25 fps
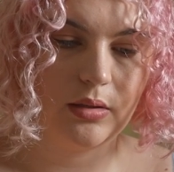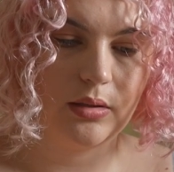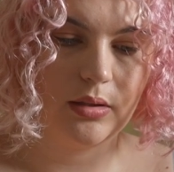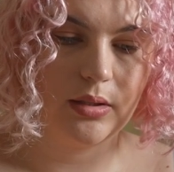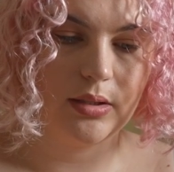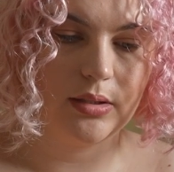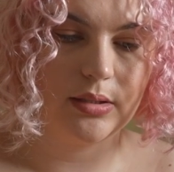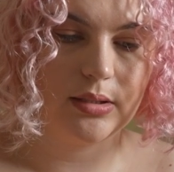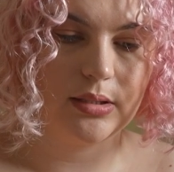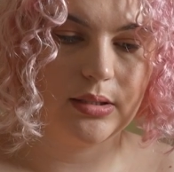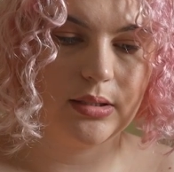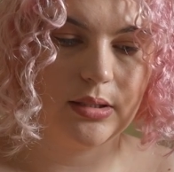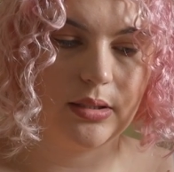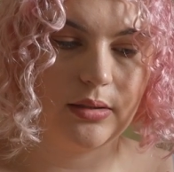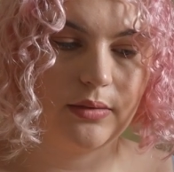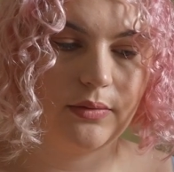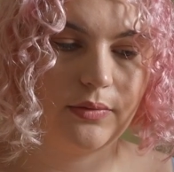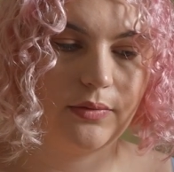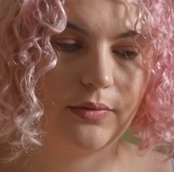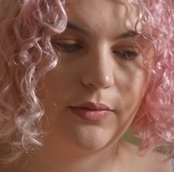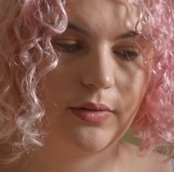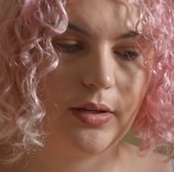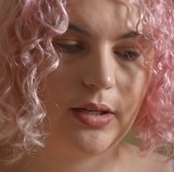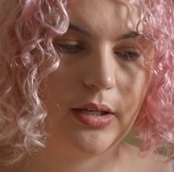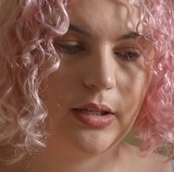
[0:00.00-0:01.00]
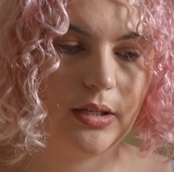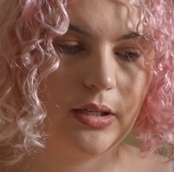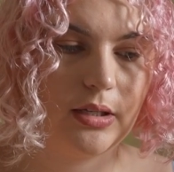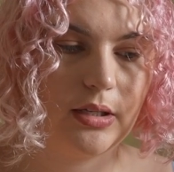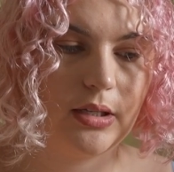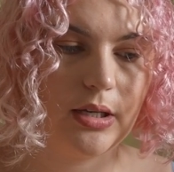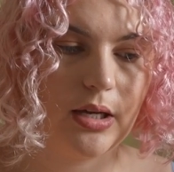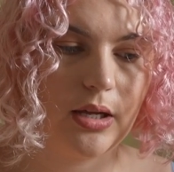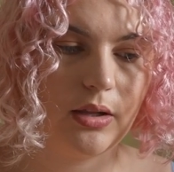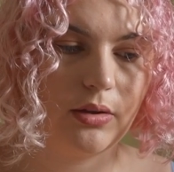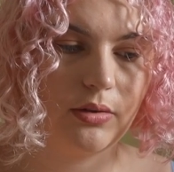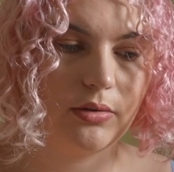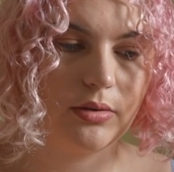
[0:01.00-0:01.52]
Let's see if
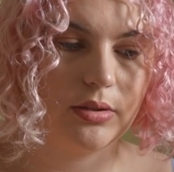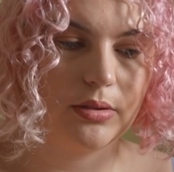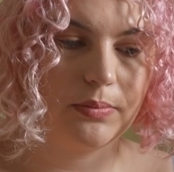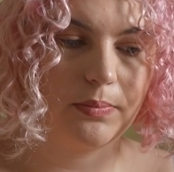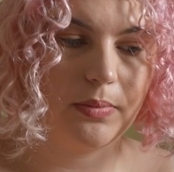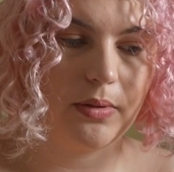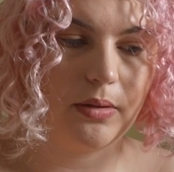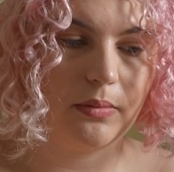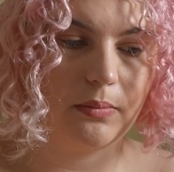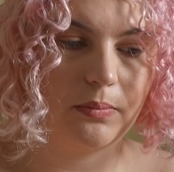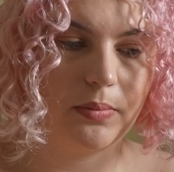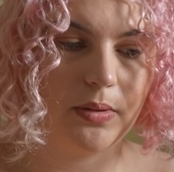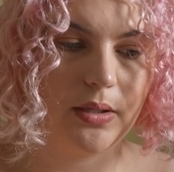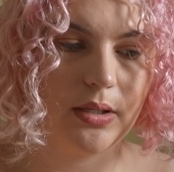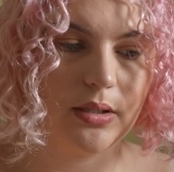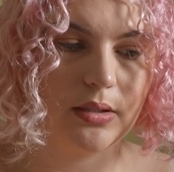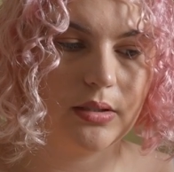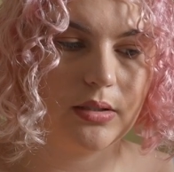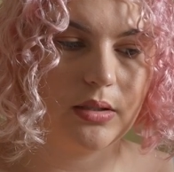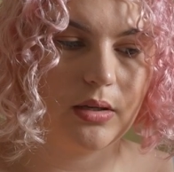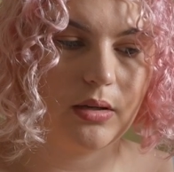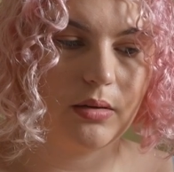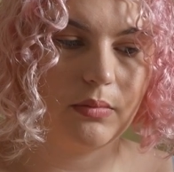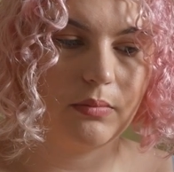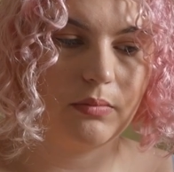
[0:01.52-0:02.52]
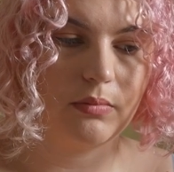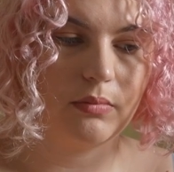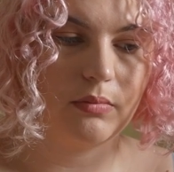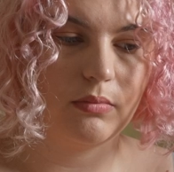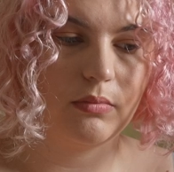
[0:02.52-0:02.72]
any yellow is being picked up.